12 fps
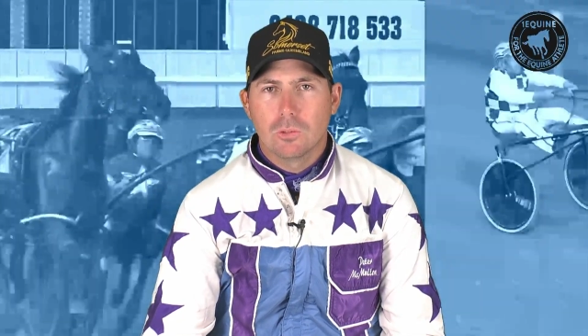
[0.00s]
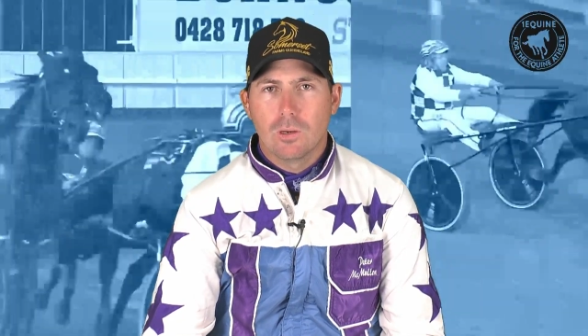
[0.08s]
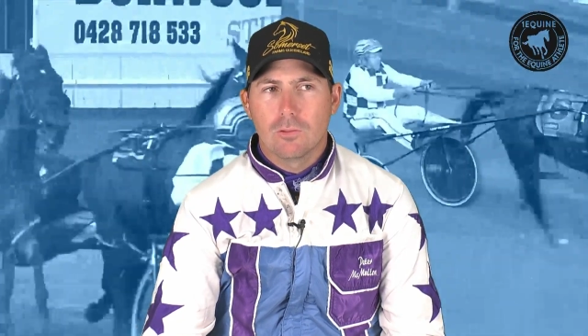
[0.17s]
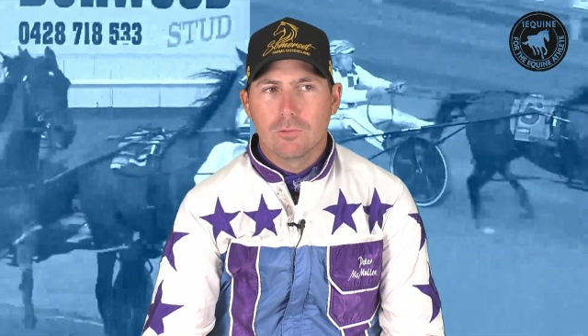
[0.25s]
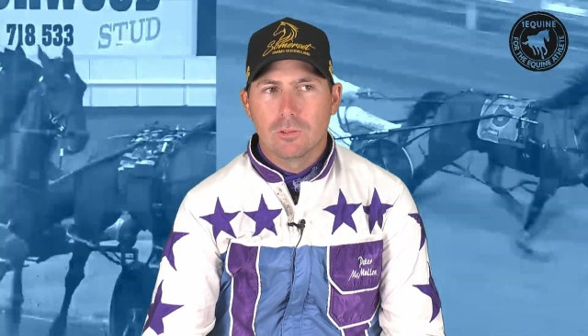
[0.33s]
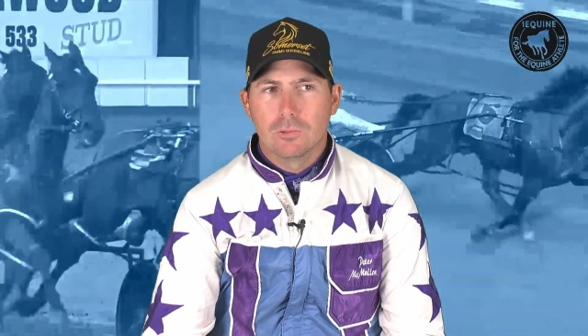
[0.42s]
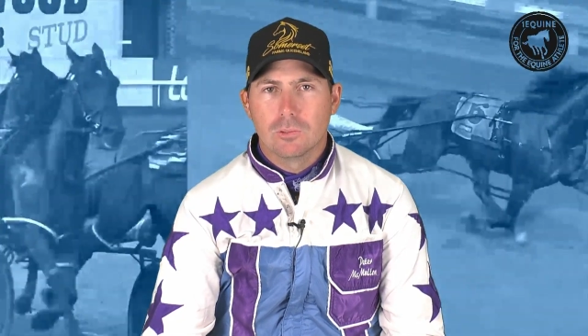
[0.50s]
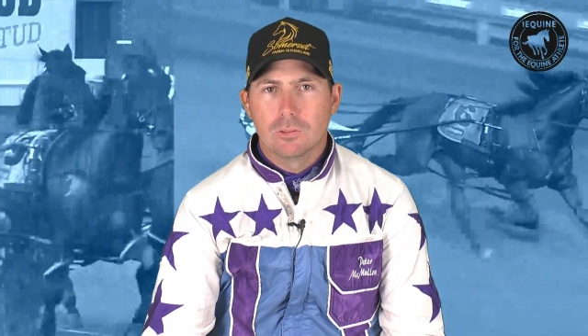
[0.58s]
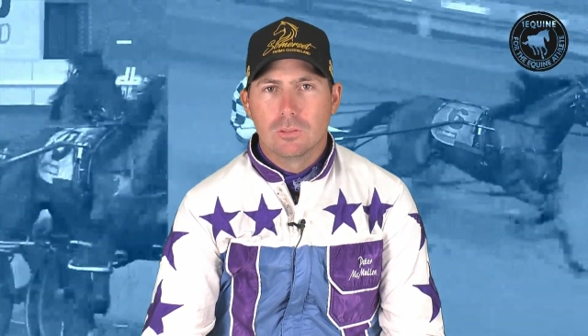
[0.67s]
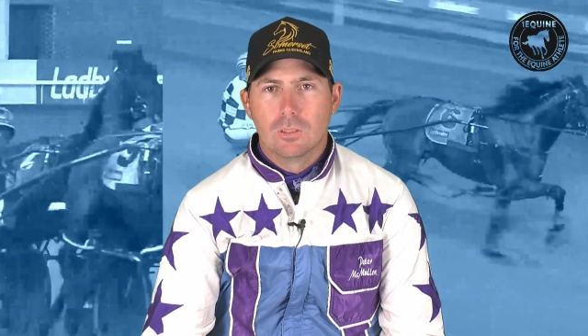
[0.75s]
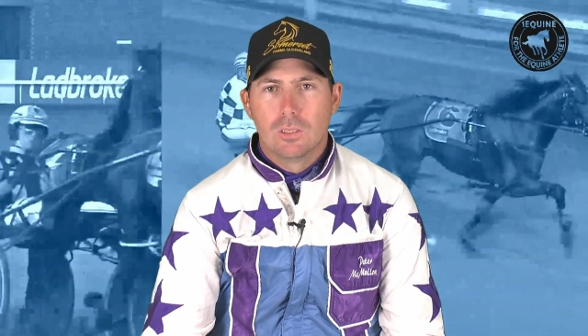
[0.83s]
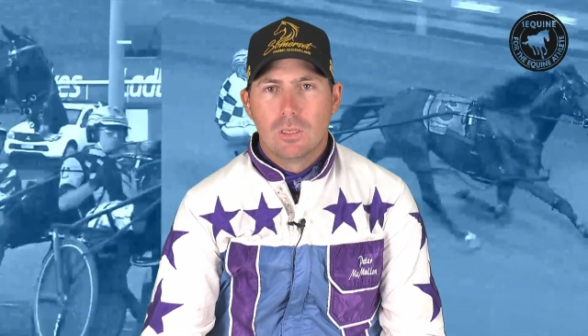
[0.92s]
way through,
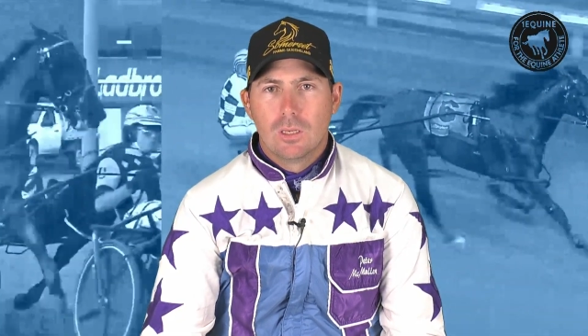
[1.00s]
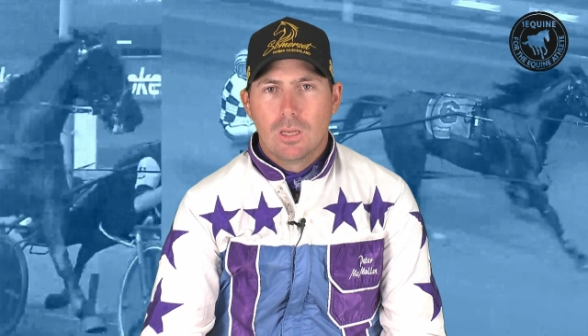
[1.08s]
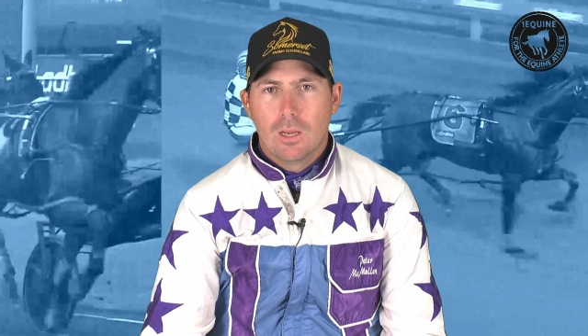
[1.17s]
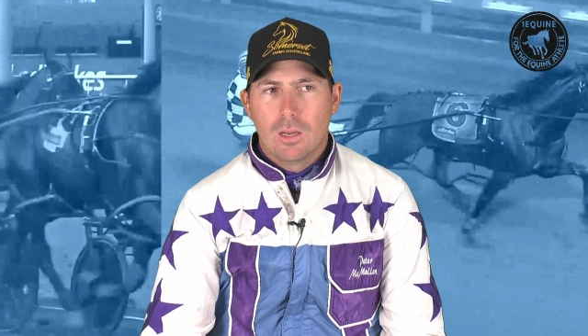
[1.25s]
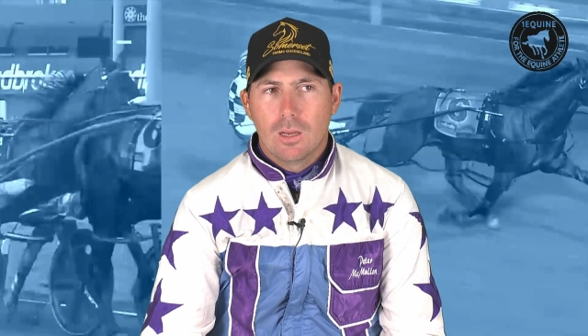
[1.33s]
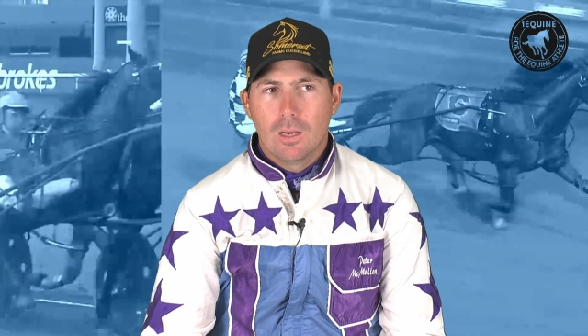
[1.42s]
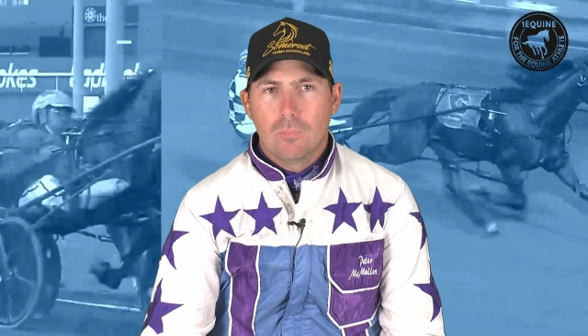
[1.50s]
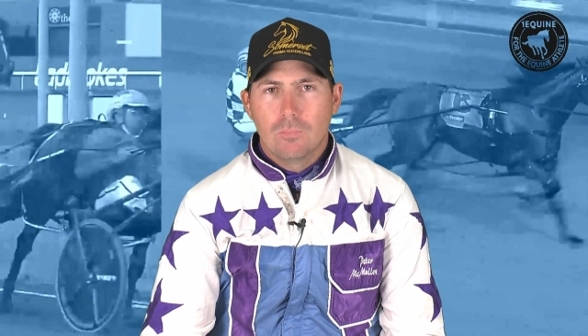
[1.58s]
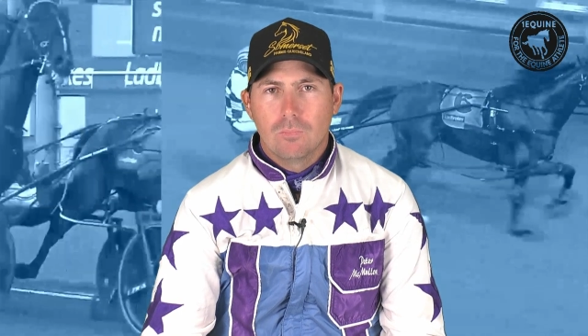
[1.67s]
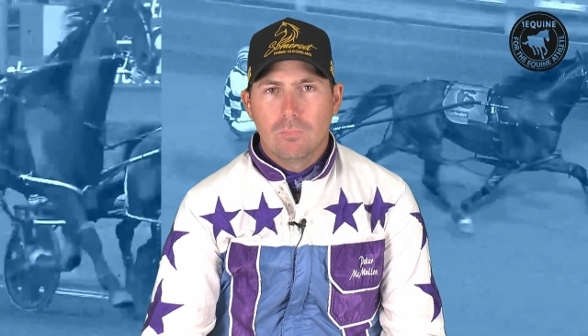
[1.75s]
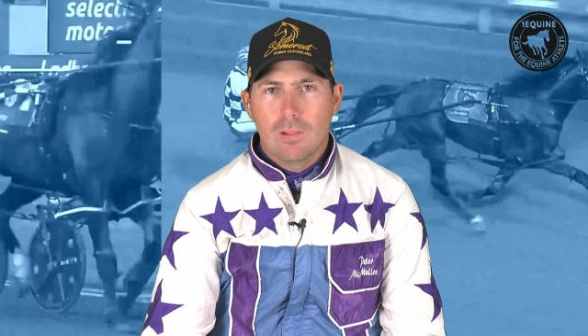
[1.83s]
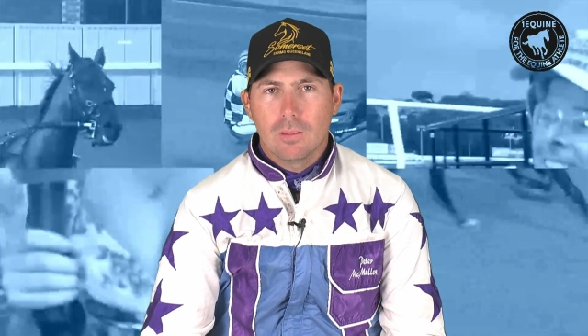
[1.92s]
and
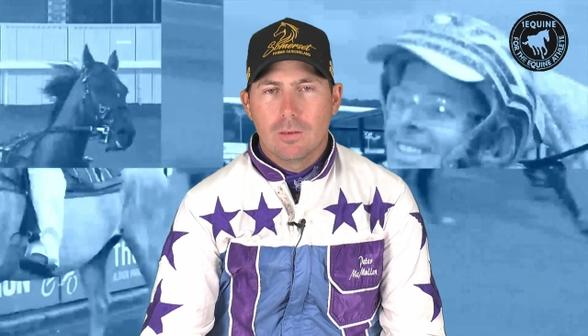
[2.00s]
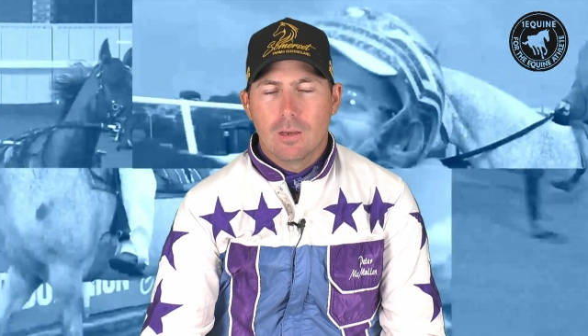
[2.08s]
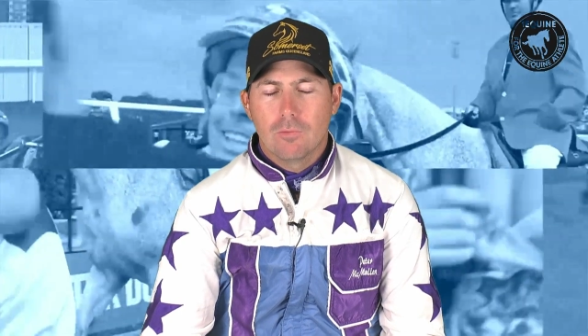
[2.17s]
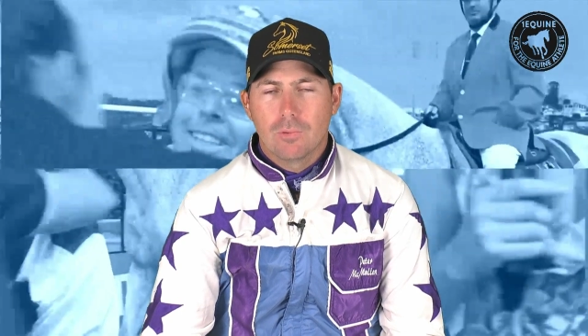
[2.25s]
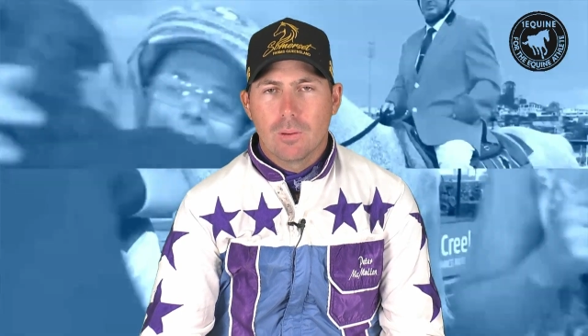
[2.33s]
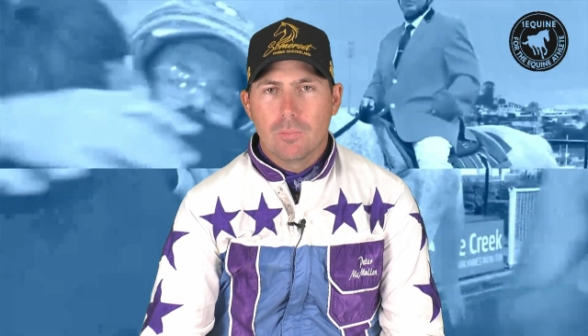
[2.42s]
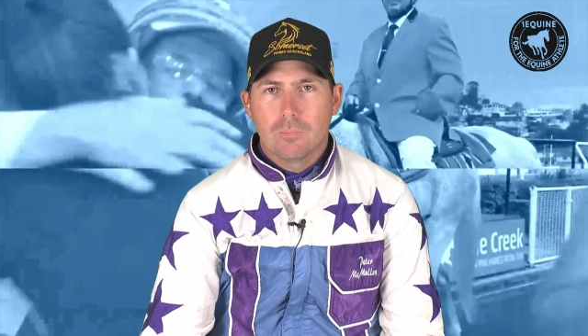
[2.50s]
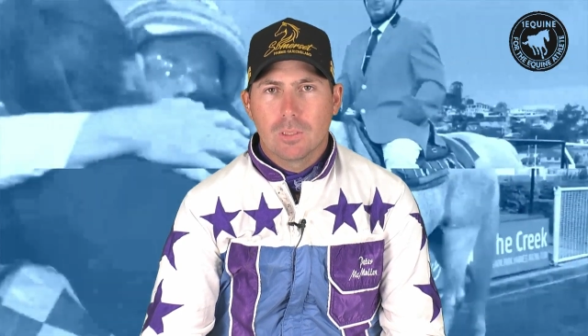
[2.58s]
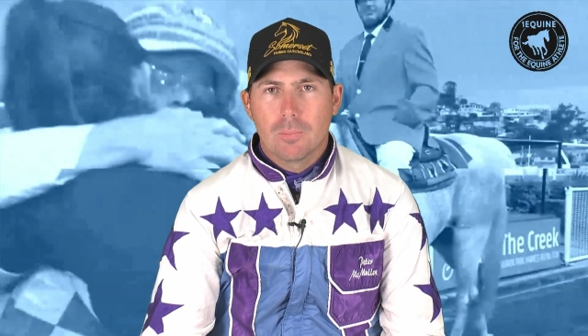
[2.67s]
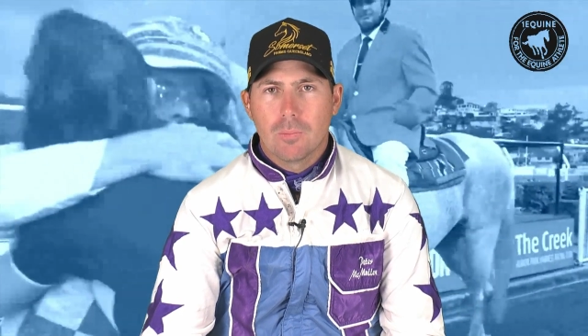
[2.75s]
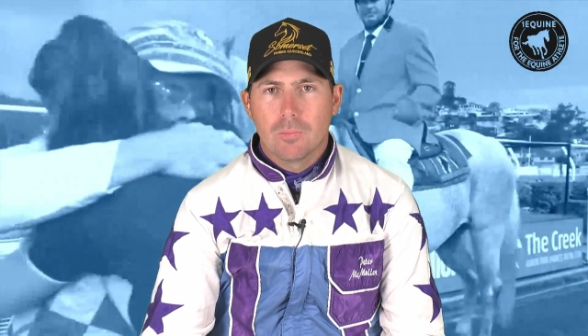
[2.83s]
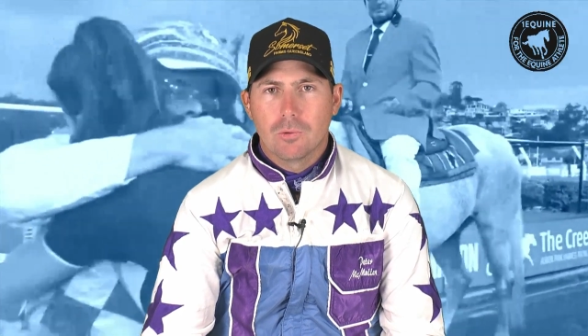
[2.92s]
luckily enough, come
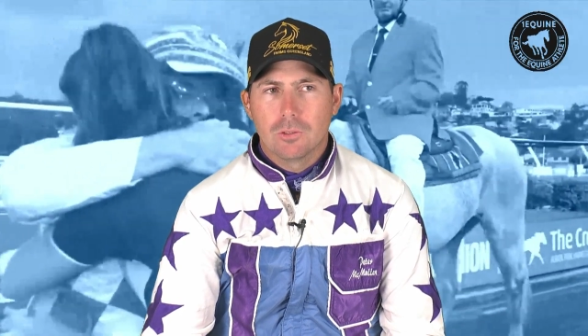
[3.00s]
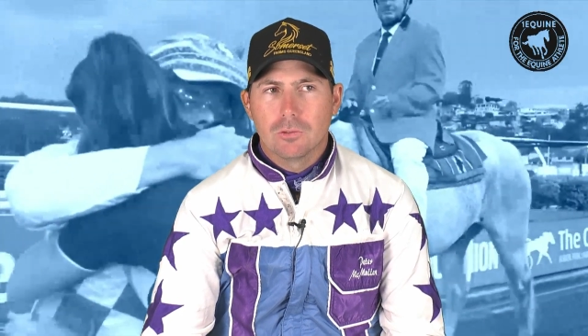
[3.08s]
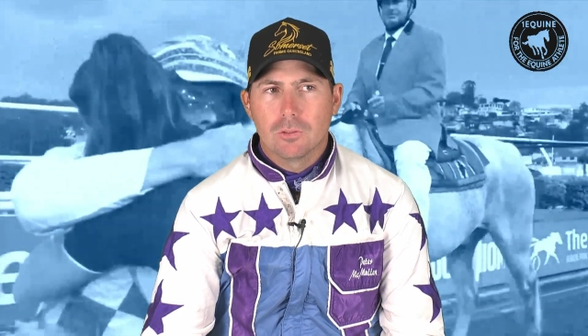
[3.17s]
up with a pretty good